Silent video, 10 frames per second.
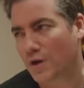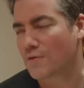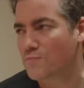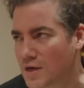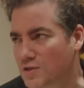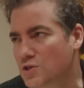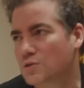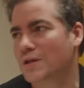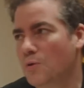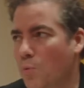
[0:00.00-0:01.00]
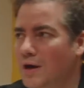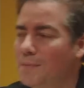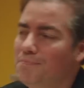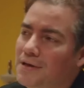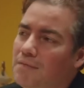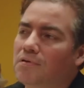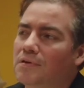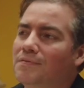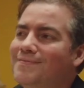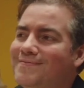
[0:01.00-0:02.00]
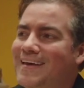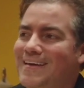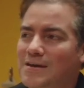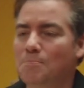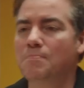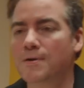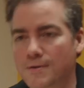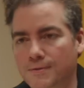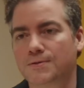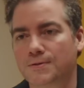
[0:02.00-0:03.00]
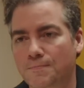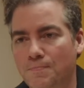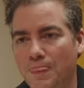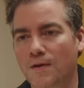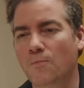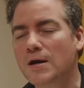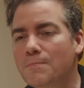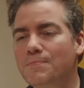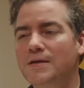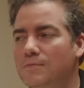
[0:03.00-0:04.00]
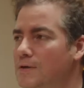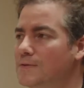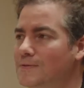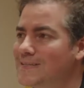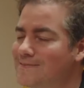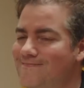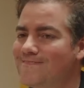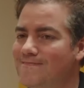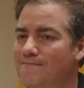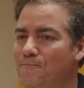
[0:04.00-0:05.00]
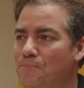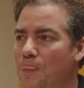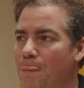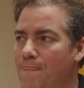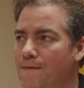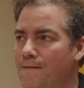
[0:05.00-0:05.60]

resonates, and you can't stop thinking about it. And you, so in a similar way, I, I have to